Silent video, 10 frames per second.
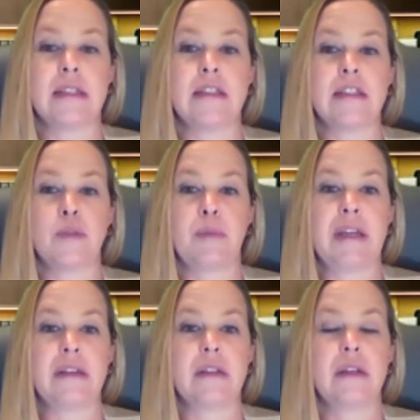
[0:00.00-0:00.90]
to
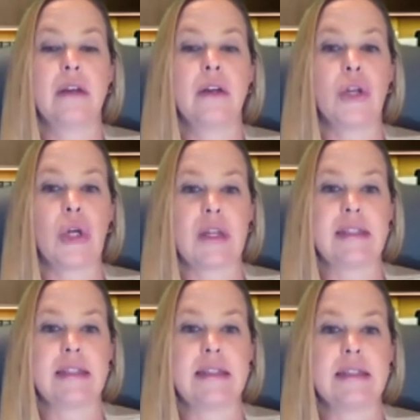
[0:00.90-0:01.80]
suspend your
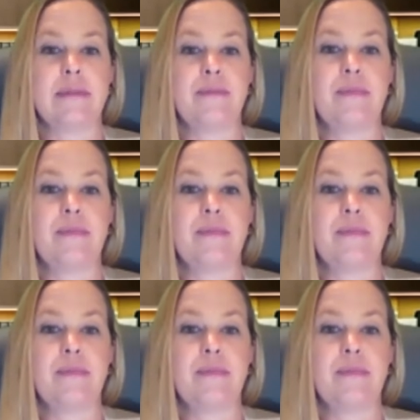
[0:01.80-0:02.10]
license.